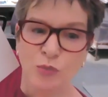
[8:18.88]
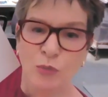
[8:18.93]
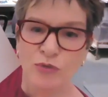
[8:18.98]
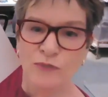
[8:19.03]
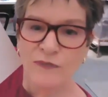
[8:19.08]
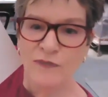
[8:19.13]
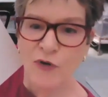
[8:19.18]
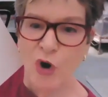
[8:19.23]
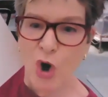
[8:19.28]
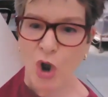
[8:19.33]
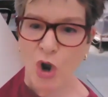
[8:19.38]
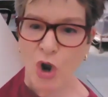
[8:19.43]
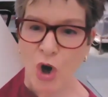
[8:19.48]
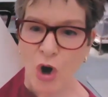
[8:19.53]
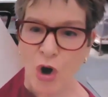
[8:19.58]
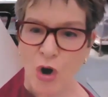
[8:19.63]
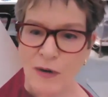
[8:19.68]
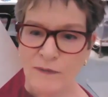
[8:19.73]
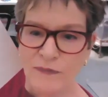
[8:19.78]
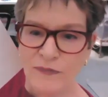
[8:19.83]
it will fall
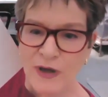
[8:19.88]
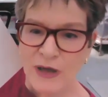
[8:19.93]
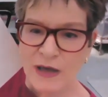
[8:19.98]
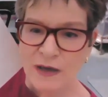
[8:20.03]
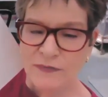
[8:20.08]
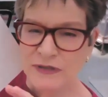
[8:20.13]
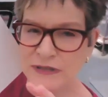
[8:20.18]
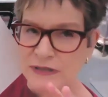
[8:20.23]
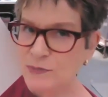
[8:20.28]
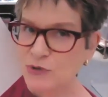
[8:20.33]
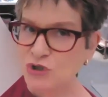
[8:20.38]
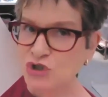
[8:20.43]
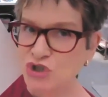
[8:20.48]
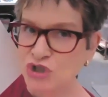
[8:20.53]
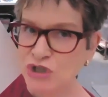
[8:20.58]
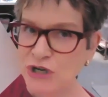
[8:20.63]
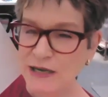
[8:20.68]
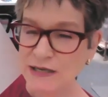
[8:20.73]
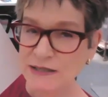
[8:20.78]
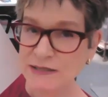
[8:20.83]
off if someone's
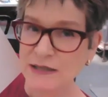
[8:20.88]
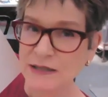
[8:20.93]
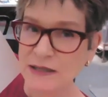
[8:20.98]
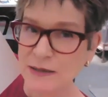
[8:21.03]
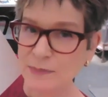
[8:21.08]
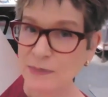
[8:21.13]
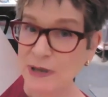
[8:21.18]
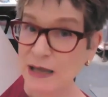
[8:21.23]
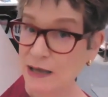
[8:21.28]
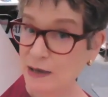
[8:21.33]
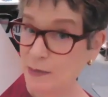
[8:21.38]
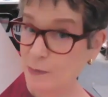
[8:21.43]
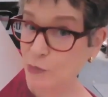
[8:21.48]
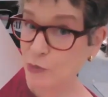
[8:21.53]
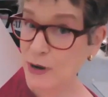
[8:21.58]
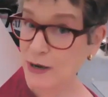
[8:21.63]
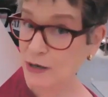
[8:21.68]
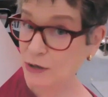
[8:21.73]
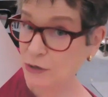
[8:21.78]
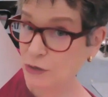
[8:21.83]
chasing them like a
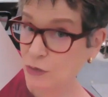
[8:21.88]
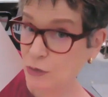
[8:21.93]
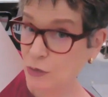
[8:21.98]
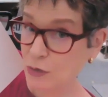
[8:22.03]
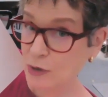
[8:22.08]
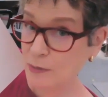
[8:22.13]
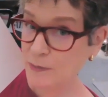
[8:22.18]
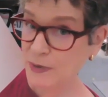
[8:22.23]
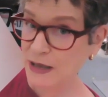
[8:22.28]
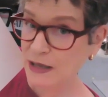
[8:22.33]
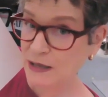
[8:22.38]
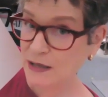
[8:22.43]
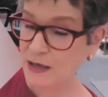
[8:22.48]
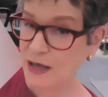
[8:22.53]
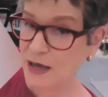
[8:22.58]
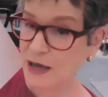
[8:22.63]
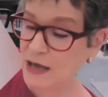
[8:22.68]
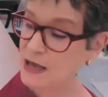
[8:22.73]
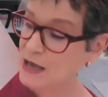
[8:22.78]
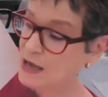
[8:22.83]
predator or a bad
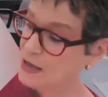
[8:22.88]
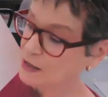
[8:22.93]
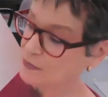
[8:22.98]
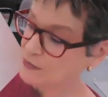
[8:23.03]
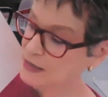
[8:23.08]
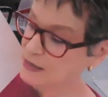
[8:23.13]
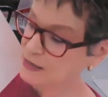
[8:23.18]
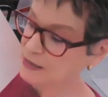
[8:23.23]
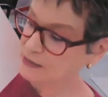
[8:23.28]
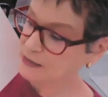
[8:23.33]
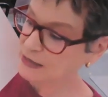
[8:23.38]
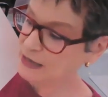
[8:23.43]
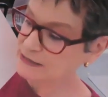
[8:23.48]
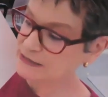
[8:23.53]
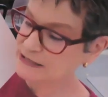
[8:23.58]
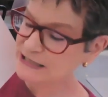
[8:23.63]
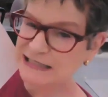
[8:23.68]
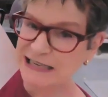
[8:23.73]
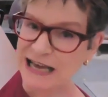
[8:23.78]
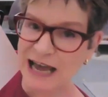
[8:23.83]
guy they can
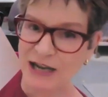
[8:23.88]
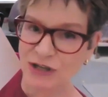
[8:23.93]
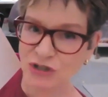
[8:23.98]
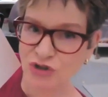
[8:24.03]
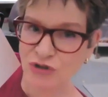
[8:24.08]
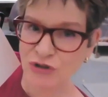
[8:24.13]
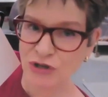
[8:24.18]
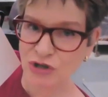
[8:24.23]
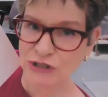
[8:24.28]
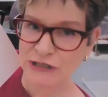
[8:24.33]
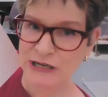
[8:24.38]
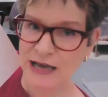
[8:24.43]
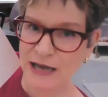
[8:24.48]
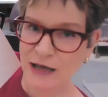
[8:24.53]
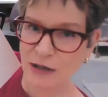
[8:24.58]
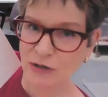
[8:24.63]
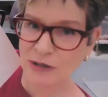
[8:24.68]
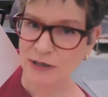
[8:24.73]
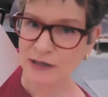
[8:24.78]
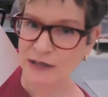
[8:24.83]
like detach their
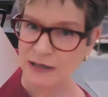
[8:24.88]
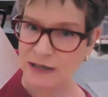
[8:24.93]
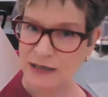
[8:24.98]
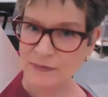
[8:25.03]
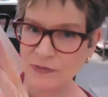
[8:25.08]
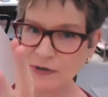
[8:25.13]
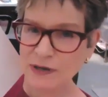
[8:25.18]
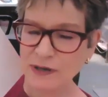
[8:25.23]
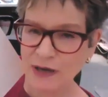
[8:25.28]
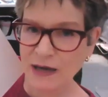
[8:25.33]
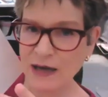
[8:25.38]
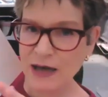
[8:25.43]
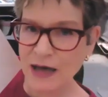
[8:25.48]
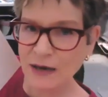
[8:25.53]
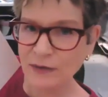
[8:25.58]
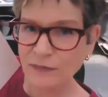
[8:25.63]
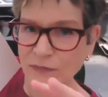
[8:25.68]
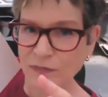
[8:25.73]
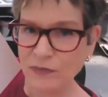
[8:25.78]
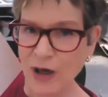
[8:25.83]
tail and leave it and it
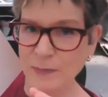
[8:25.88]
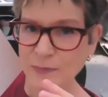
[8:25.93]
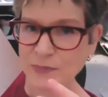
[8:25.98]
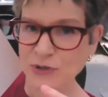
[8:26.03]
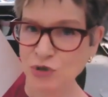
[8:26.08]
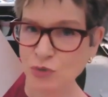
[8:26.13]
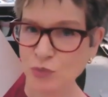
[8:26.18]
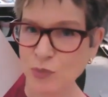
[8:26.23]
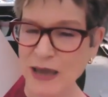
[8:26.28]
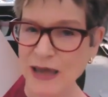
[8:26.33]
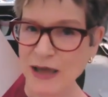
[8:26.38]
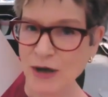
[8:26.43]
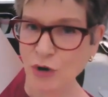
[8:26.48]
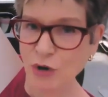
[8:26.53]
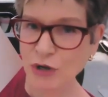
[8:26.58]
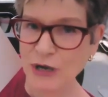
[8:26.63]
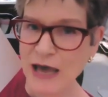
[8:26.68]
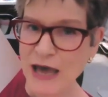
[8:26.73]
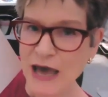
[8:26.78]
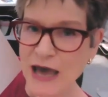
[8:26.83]
kind of flops
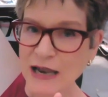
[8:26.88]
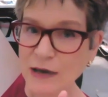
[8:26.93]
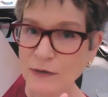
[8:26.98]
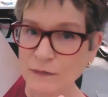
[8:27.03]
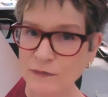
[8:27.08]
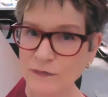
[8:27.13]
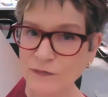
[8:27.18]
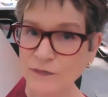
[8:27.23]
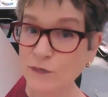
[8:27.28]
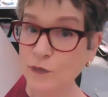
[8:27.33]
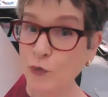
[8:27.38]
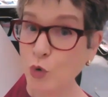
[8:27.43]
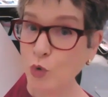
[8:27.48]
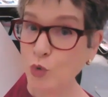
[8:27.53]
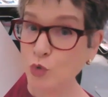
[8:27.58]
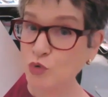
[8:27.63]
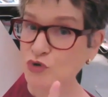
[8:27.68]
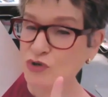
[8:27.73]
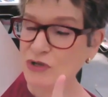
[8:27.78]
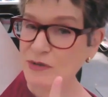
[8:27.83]
around and it
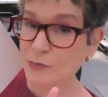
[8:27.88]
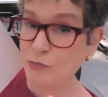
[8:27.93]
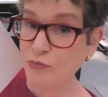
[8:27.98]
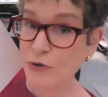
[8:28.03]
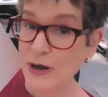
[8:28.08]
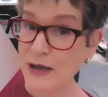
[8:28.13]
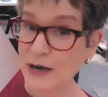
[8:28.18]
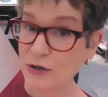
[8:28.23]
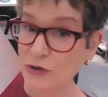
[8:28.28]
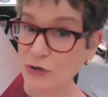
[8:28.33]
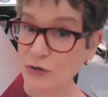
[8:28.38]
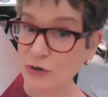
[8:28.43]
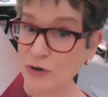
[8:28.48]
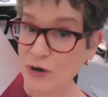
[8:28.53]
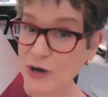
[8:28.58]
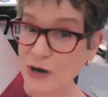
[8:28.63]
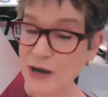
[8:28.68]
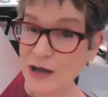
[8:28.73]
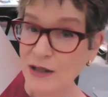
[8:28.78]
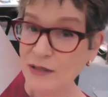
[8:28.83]
fools the
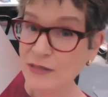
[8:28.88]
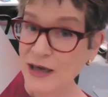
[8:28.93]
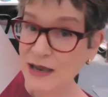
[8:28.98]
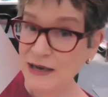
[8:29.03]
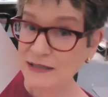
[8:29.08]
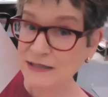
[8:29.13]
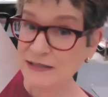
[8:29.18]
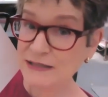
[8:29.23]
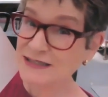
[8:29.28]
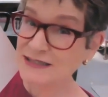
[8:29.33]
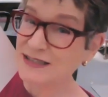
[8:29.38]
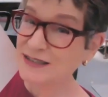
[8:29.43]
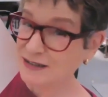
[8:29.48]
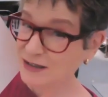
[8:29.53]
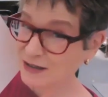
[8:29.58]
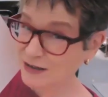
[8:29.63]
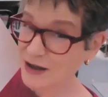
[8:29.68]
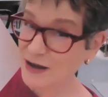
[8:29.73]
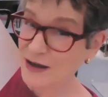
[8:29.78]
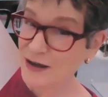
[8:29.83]
predator that it's
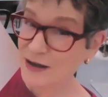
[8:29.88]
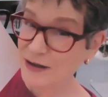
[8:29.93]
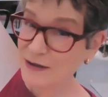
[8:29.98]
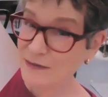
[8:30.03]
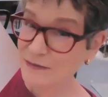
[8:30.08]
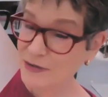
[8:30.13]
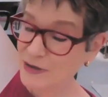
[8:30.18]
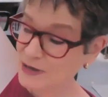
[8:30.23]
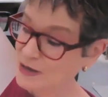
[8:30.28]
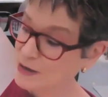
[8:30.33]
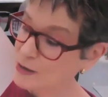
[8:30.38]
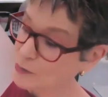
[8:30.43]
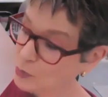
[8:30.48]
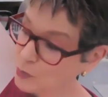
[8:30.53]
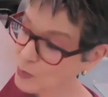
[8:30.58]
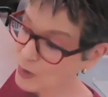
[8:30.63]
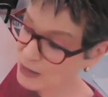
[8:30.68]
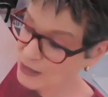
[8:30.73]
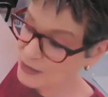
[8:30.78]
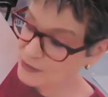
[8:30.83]
still alive
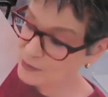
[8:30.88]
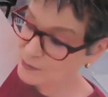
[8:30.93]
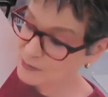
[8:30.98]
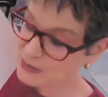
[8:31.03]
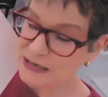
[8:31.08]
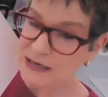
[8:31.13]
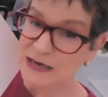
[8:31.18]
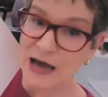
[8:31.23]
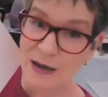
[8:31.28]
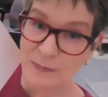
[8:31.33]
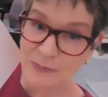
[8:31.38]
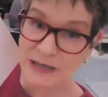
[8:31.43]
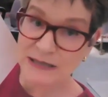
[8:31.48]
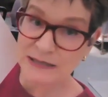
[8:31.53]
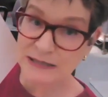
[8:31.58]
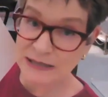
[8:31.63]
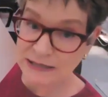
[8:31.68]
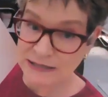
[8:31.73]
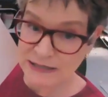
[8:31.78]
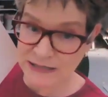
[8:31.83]
while in the meantime
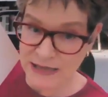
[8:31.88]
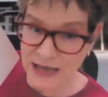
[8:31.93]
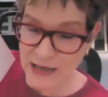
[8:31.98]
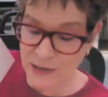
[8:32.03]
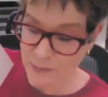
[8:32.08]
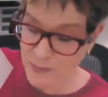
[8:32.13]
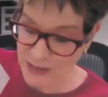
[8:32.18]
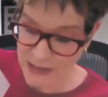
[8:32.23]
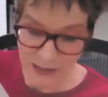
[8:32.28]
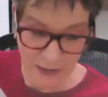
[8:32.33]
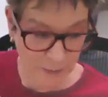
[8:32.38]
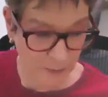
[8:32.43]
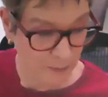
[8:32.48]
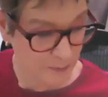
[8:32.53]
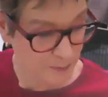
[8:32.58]
he's escaping